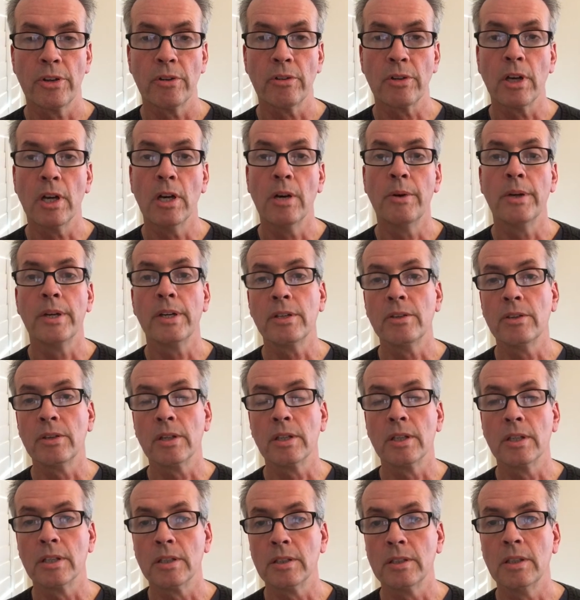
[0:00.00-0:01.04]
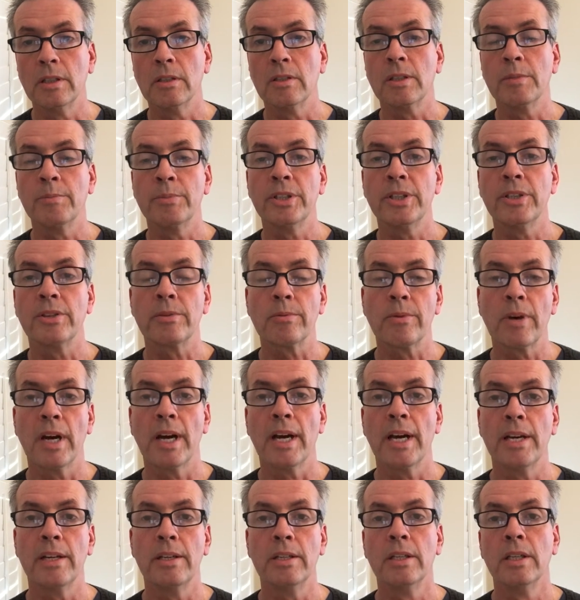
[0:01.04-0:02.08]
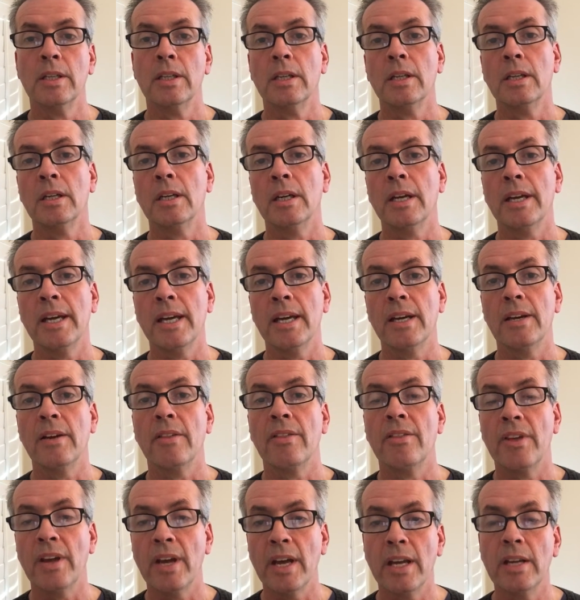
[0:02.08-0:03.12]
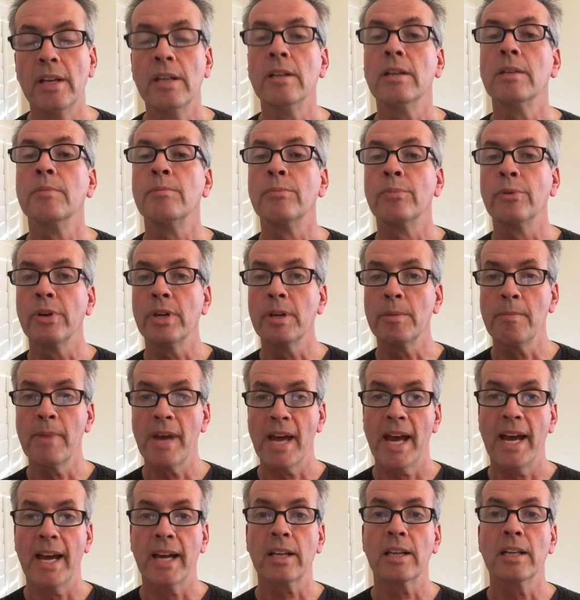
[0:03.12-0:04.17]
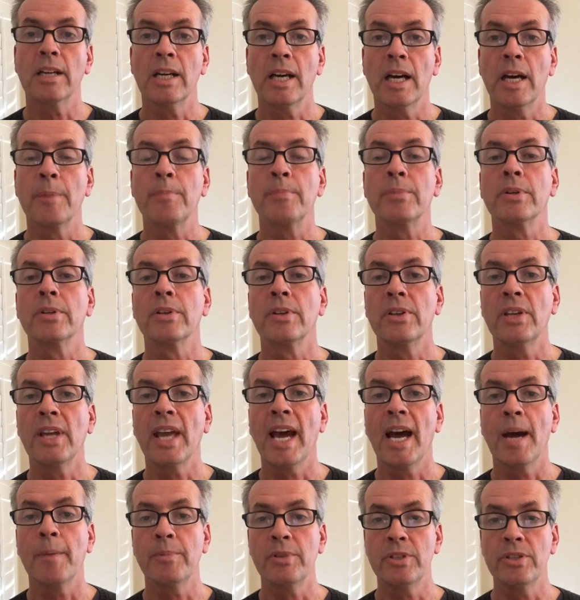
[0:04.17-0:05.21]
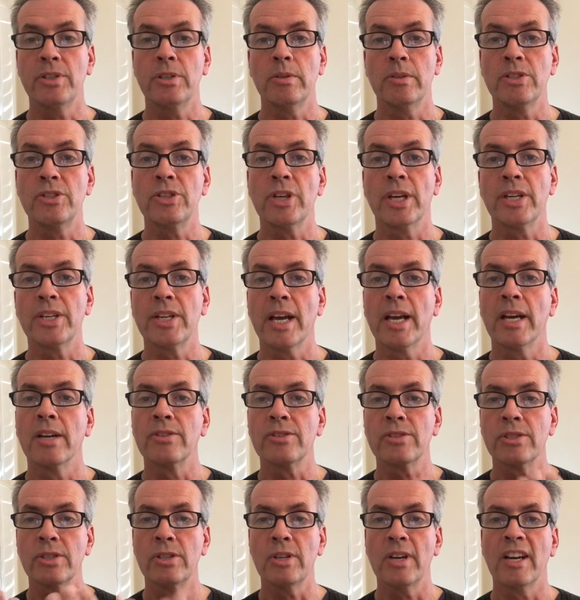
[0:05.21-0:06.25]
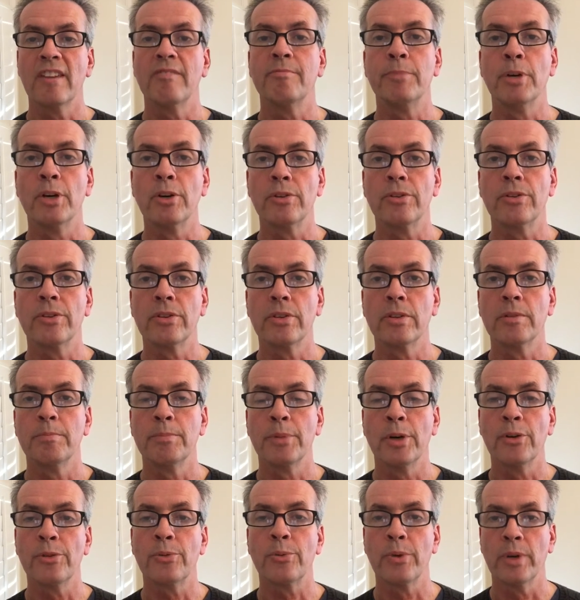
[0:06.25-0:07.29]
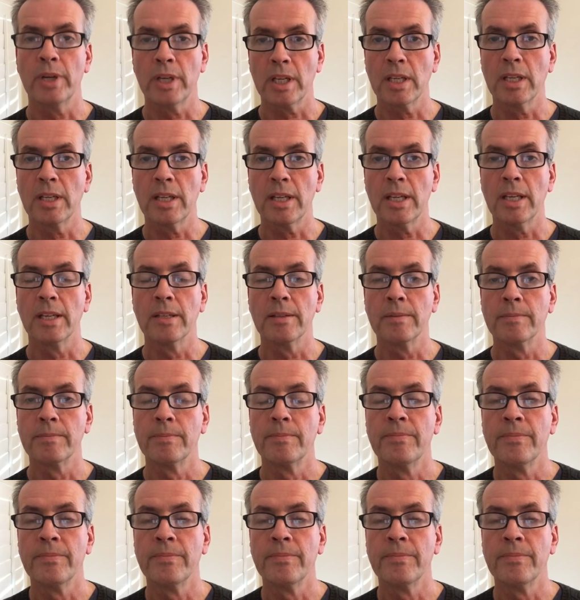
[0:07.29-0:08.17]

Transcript: they're going, you're gonna you know, complete the ride, and then bring back up the app that you had shut down so you have both, both running again.